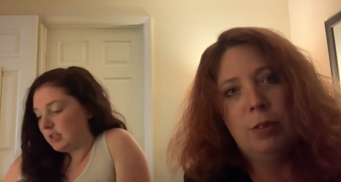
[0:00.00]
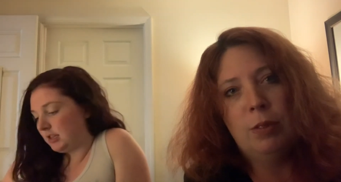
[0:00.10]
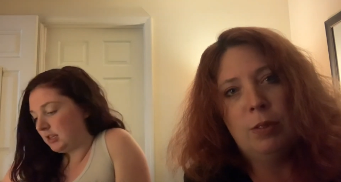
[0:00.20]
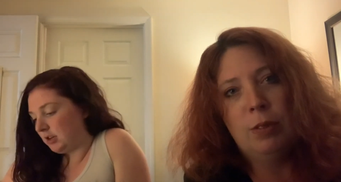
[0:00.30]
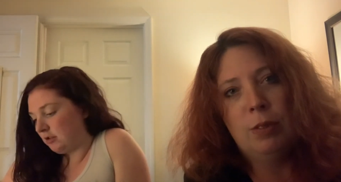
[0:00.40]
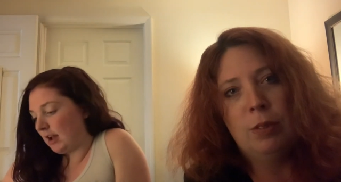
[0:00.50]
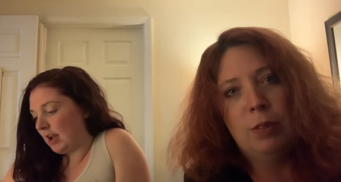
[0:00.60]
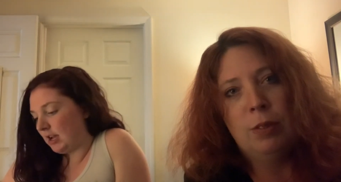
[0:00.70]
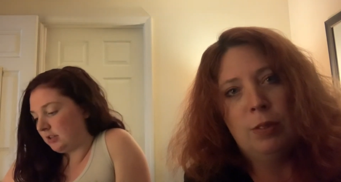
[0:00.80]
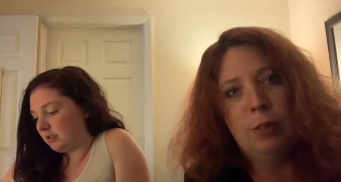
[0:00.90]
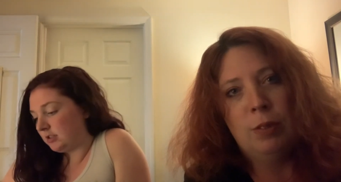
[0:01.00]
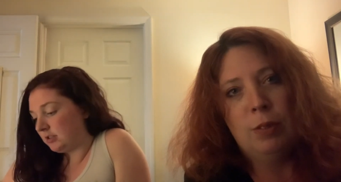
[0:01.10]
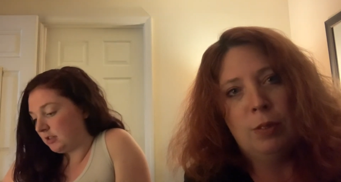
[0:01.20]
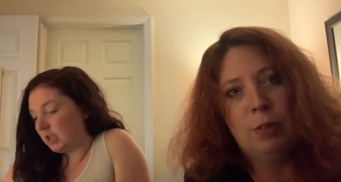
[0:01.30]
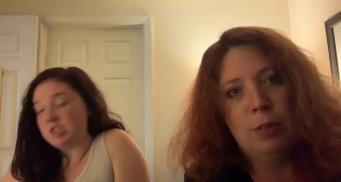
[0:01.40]
Speaker 1: the new guy is
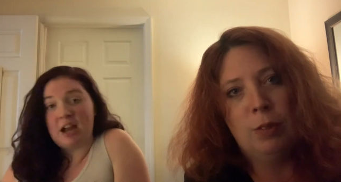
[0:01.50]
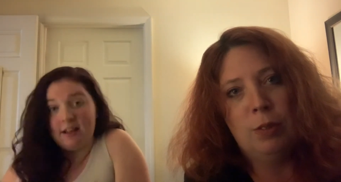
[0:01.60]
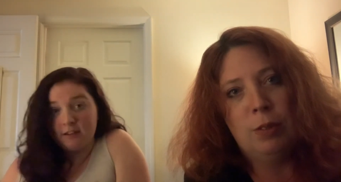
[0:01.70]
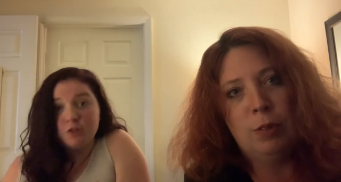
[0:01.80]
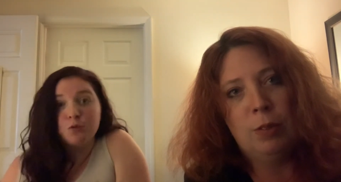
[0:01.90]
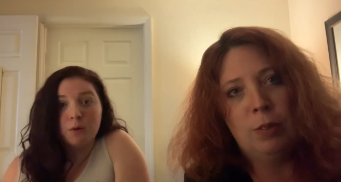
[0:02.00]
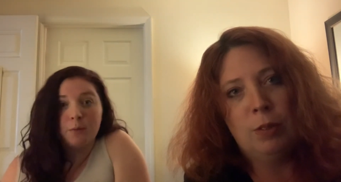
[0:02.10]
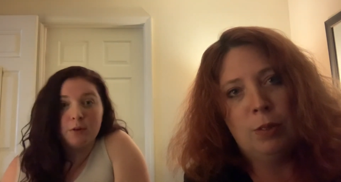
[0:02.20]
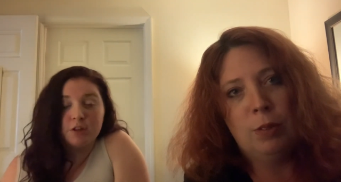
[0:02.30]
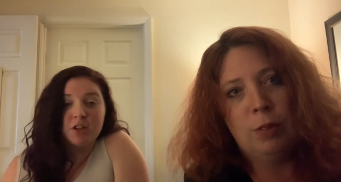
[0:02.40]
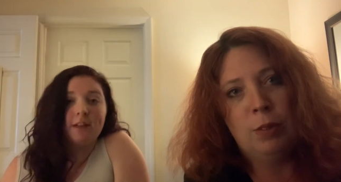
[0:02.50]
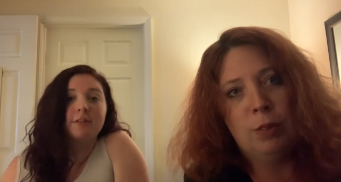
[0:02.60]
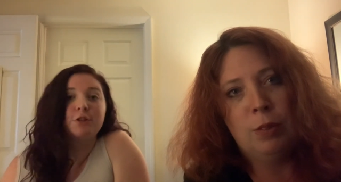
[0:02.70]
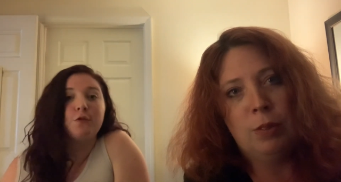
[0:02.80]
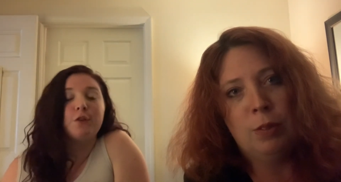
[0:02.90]
a challenge we're both a
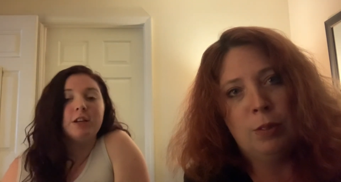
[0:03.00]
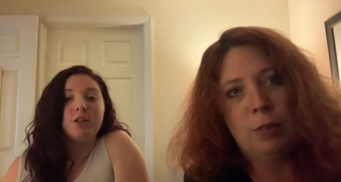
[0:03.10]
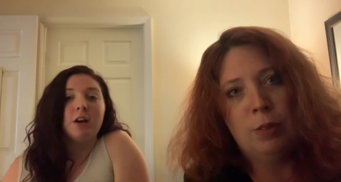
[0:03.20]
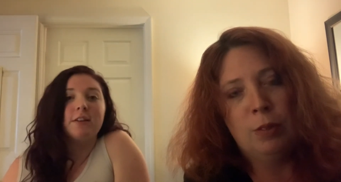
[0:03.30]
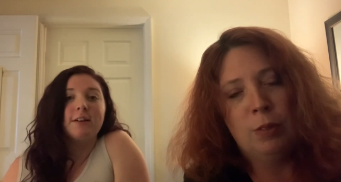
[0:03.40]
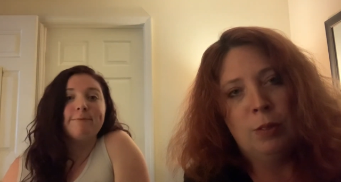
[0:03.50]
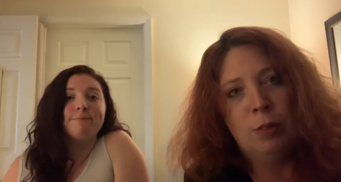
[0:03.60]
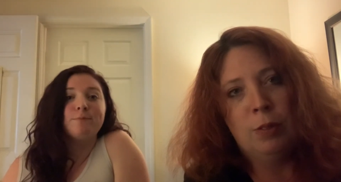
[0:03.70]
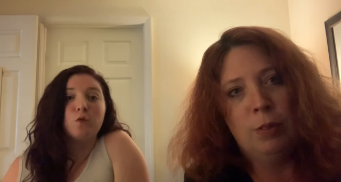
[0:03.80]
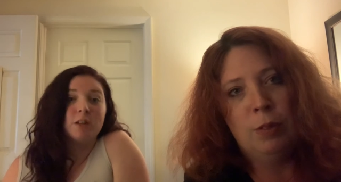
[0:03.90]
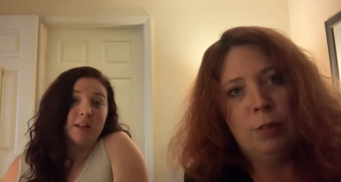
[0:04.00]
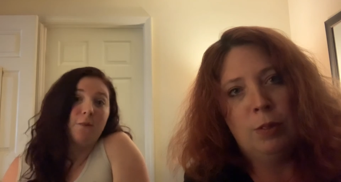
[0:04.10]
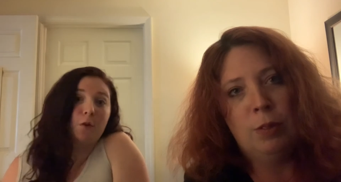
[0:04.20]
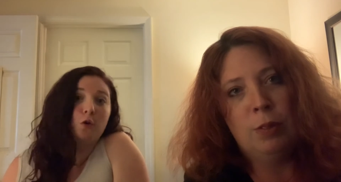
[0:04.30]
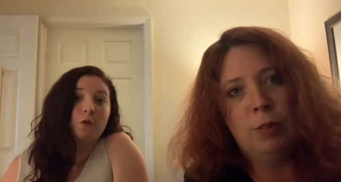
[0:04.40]
challenge for each other we're
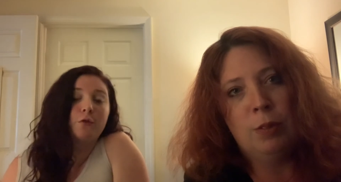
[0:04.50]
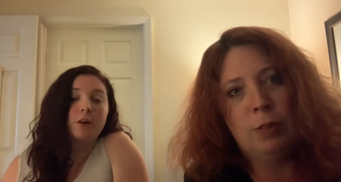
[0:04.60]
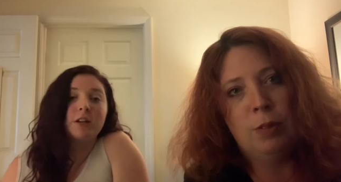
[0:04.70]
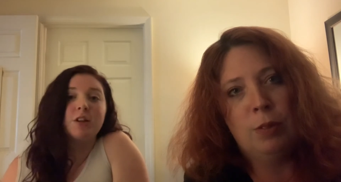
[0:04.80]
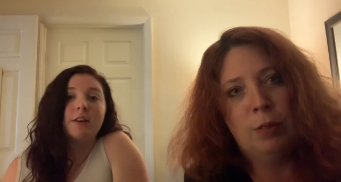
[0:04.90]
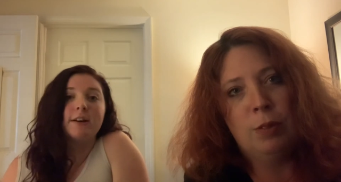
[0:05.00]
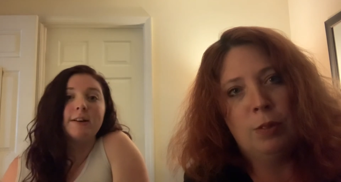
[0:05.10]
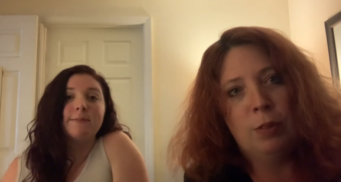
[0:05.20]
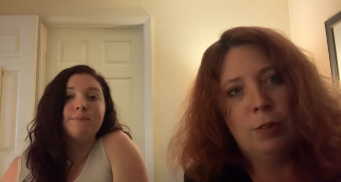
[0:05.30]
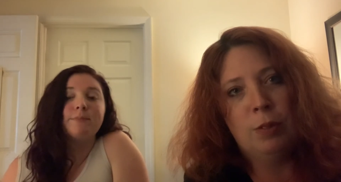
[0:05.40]
difficult for each other